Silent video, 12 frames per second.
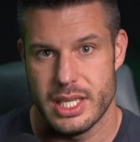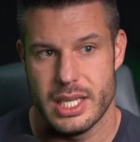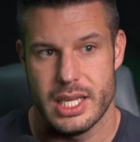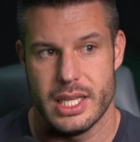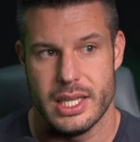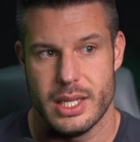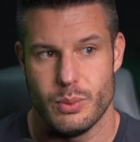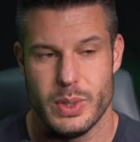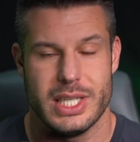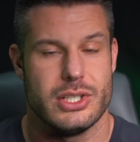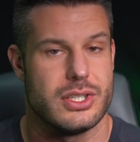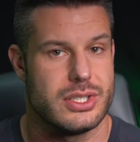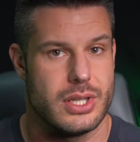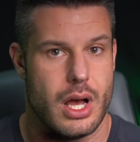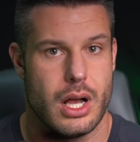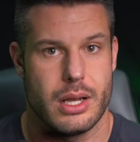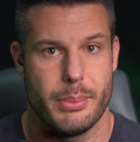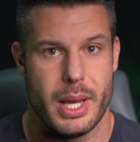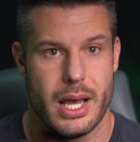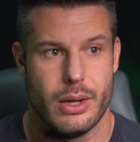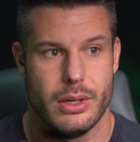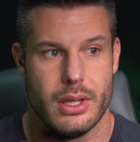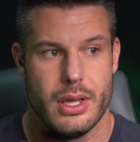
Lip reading: and then we can just talk about